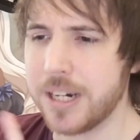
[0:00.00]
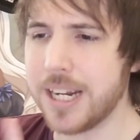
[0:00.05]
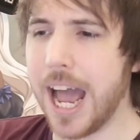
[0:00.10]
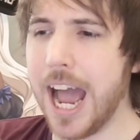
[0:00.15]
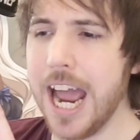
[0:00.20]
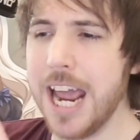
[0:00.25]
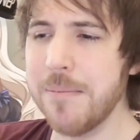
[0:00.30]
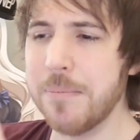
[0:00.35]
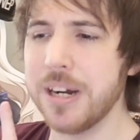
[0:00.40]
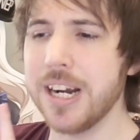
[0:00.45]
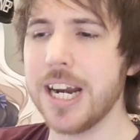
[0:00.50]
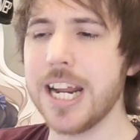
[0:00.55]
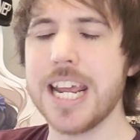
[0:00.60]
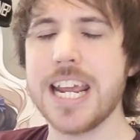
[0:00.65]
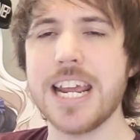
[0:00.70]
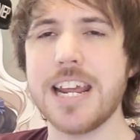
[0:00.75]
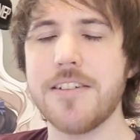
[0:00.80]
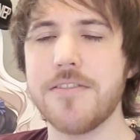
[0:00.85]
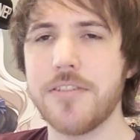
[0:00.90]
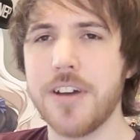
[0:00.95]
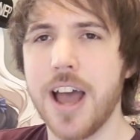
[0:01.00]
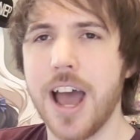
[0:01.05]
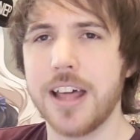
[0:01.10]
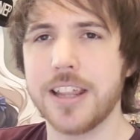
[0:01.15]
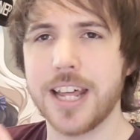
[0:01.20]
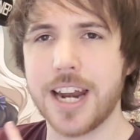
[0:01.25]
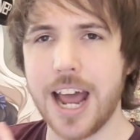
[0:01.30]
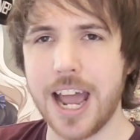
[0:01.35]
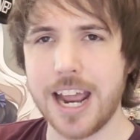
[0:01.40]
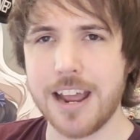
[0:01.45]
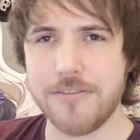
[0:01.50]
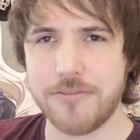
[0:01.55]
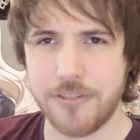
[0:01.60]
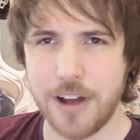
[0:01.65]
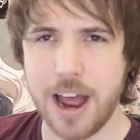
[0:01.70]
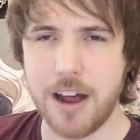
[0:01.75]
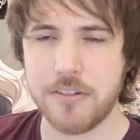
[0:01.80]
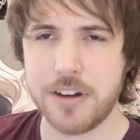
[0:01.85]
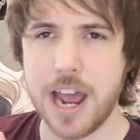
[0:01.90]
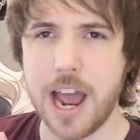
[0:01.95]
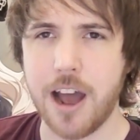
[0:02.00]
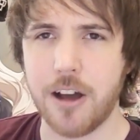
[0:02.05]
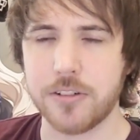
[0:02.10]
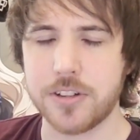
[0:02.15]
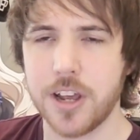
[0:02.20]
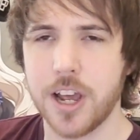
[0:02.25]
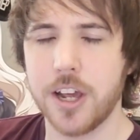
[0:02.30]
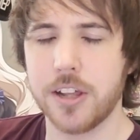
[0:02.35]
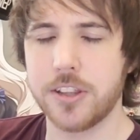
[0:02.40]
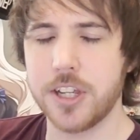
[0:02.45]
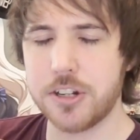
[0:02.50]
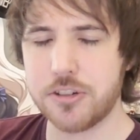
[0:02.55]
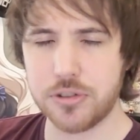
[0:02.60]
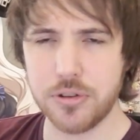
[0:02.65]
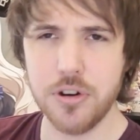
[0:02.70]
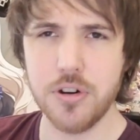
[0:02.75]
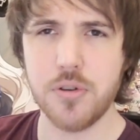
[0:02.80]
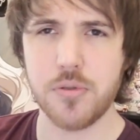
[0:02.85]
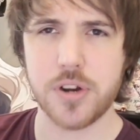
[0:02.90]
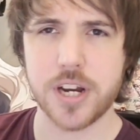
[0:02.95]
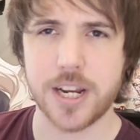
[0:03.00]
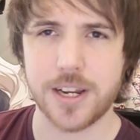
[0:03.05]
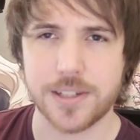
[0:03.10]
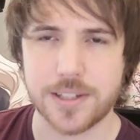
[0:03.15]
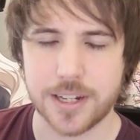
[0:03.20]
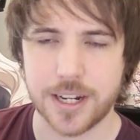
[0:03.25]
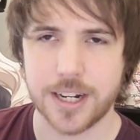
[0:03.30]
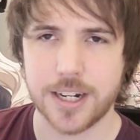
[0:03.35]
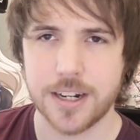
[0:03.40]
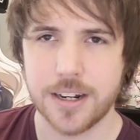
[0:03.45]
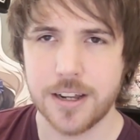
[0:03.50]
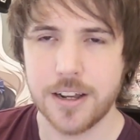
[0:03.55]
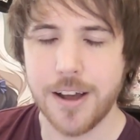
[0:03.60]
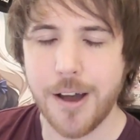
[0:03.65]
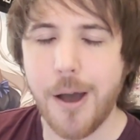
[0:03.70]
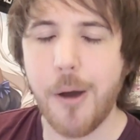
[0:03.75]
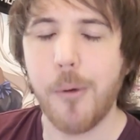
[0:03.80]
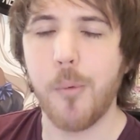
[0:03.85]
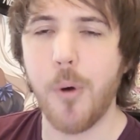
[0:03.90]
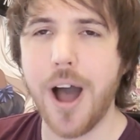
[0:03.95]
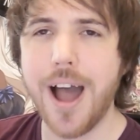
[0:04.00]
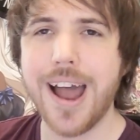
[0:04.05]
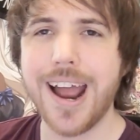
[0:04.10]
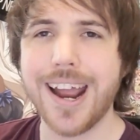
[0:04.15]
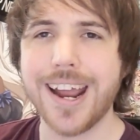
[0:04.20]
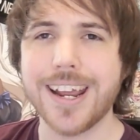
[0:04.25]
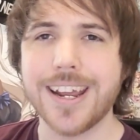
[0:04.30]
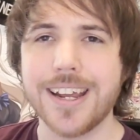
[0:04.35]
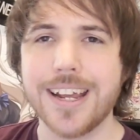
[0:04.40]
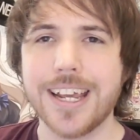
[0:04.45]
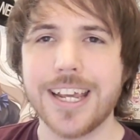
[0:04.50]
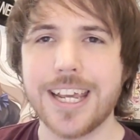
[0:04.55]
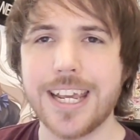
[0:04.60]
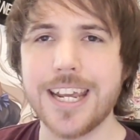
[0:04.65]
But I believe that I have found out the true reason why